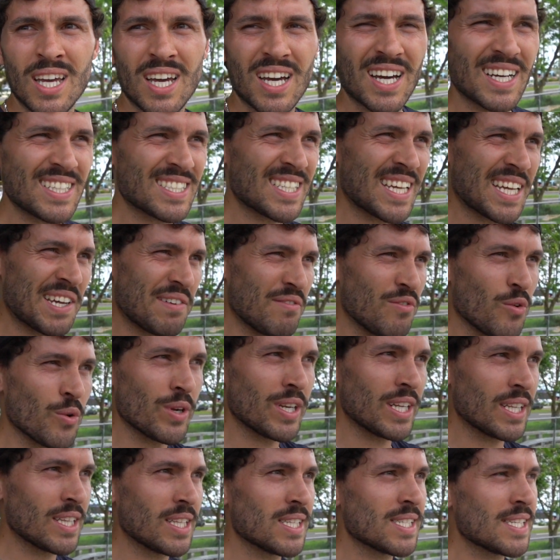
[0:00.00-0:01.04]
It's like
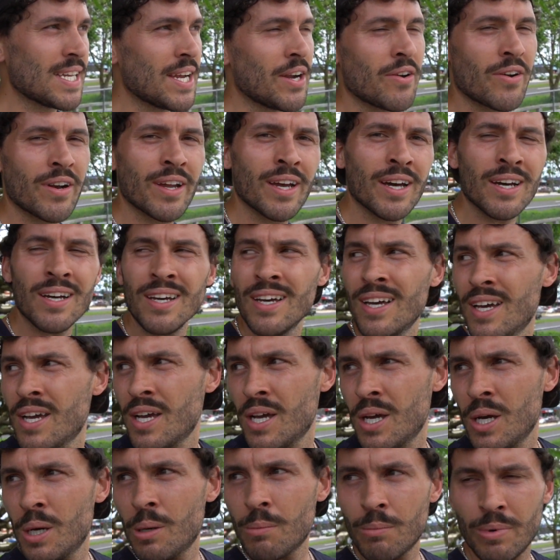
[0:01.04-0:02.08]
avoiding this area.
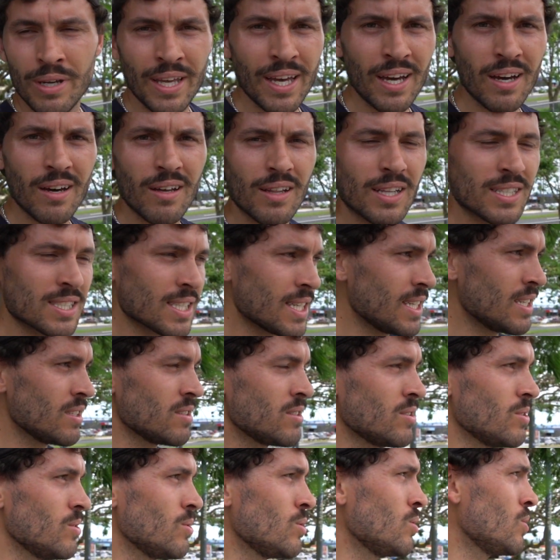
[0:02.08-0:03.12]
But yeah, let's get
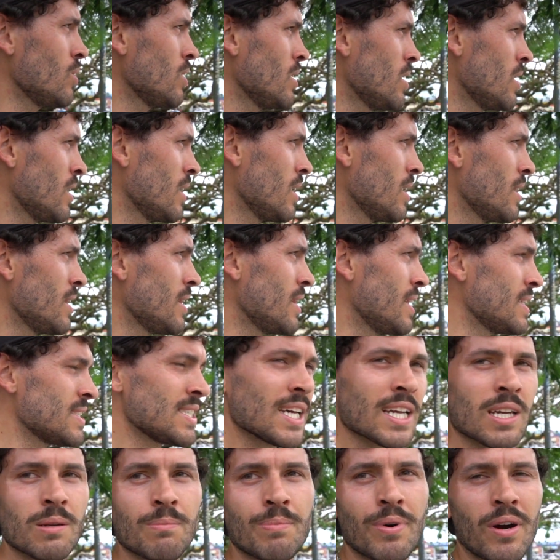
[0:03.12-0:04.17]
into the
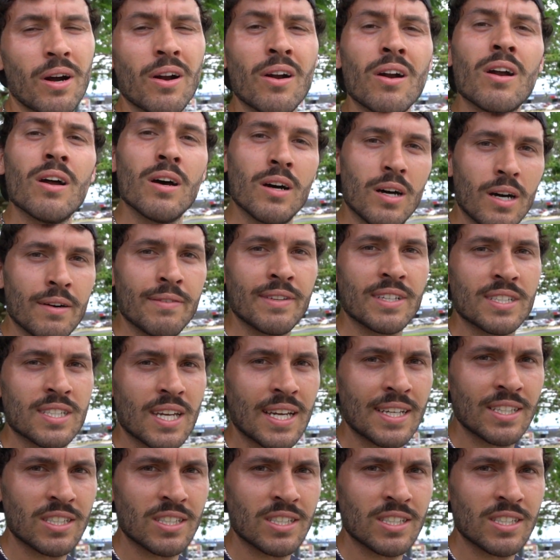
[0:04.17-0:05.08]
second part of this skate